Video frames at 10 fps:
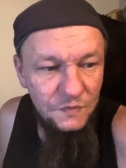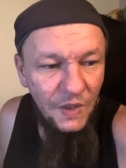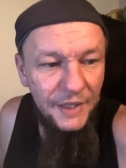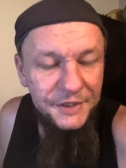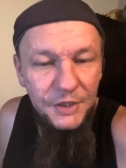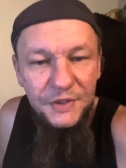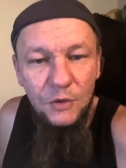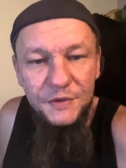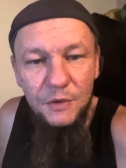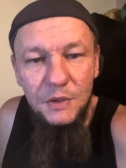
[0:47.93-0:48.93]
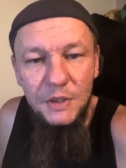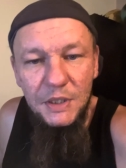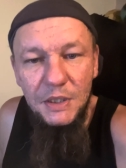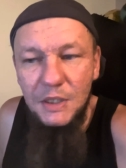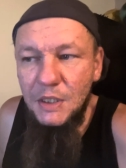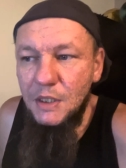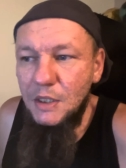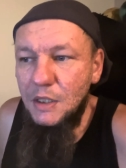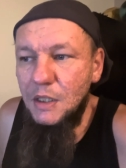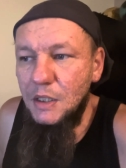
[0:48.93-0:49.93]
and you know there were there were uh,
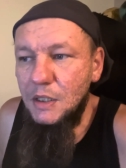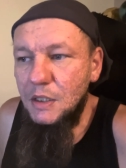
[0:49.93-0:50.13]
uh